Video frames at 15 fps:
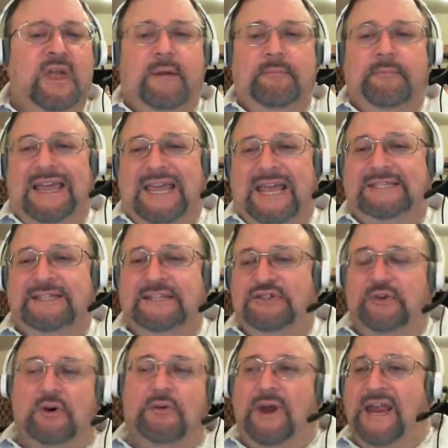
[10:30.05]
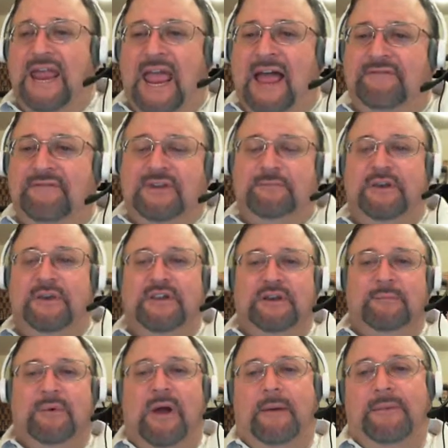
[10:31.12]
My guess is you already have them in. You
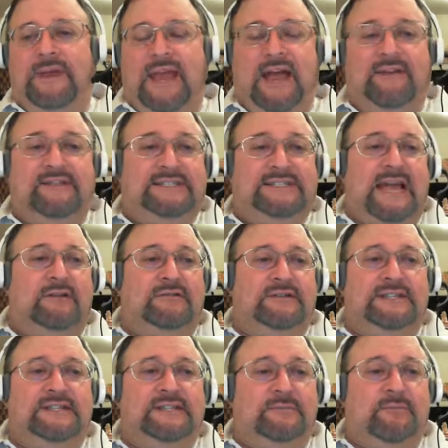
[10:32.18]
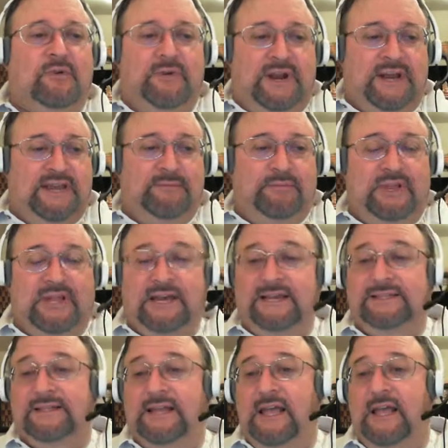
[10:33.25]
probably have a sound system already in
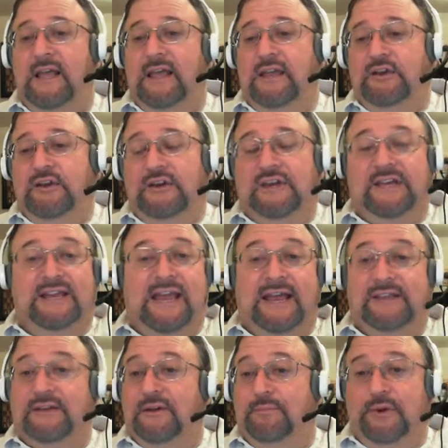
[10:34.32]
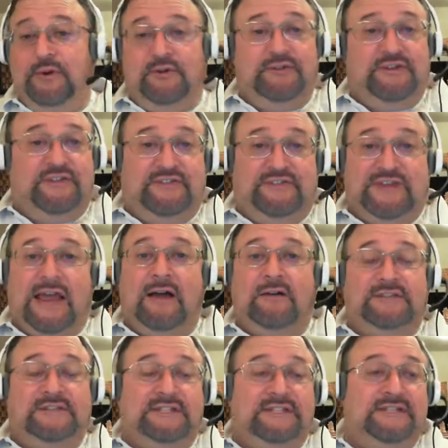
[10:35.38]
place. You can connect the computer to the sound
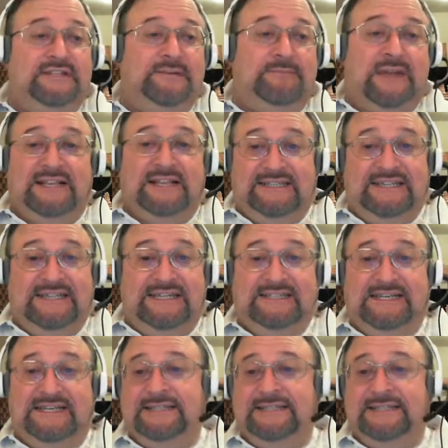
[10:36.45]
system. That's easy.